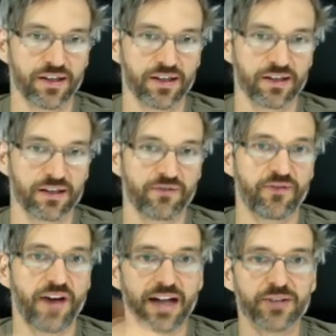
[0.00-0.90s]
the
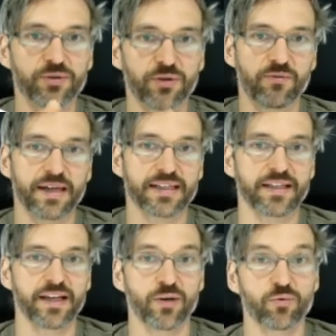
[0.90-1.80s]
value of
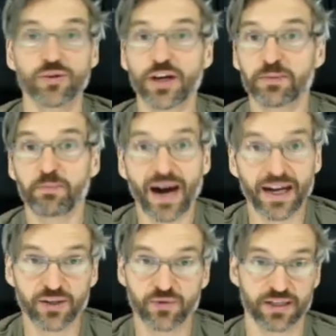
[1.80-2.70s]
money will not buy
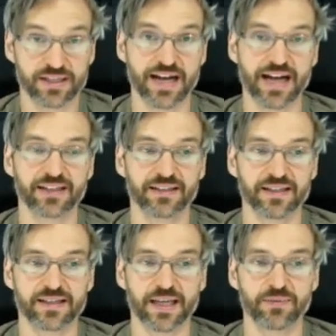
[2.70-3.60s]
you exactly the
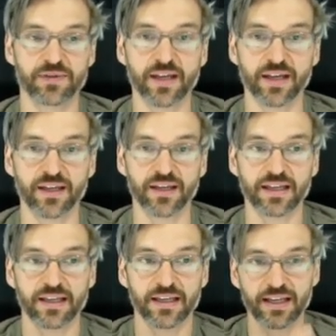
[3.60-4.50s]
same thing.
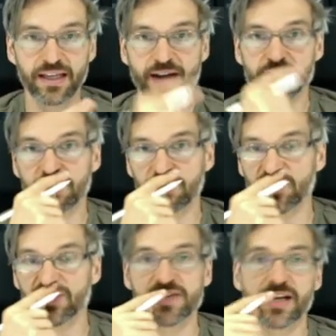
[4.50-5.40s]
It actually
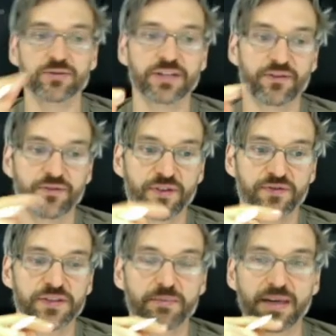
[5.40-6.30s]
turns out that
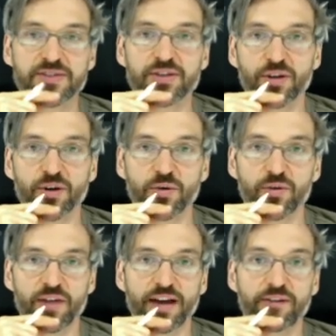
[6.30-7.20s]
15 months ago,
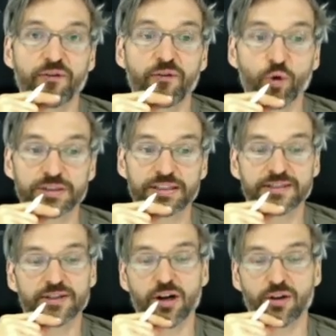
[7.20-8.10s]
that
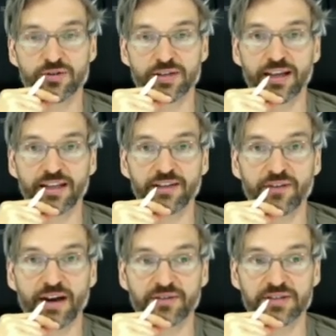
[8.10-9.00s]

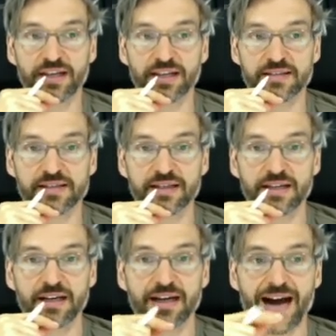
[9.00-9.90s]
$14.85
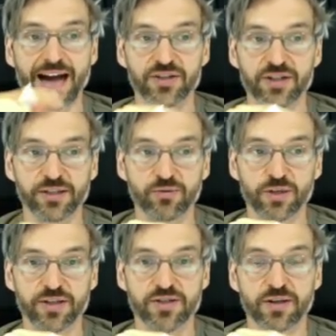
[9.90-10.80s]
actually
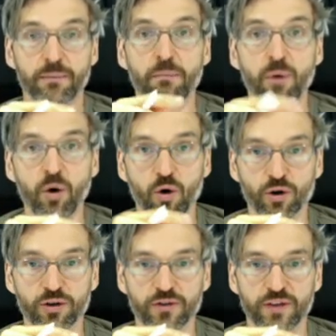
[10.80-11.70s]
was
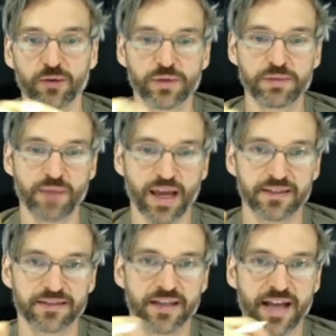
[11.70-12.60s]
more than we
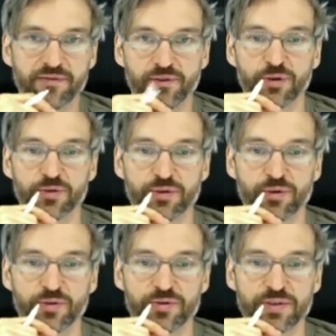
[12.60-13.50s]
paid today for those
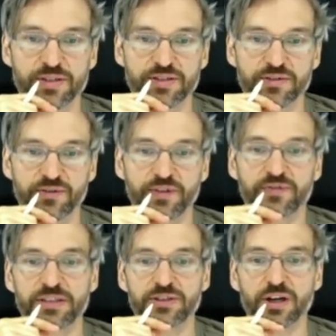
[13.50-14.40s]
groceries,
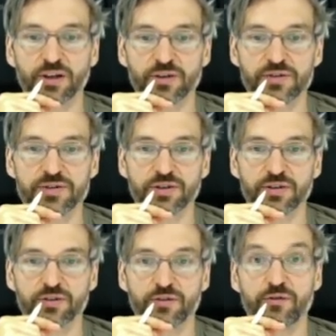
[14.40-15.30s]

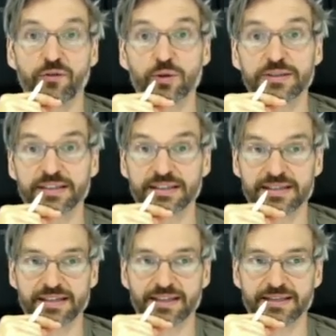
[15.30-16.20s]

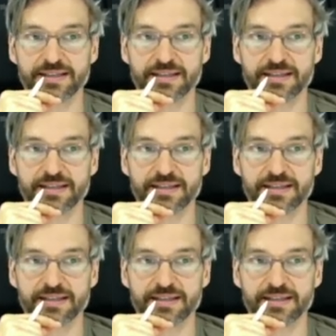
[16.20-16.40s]
$15.14.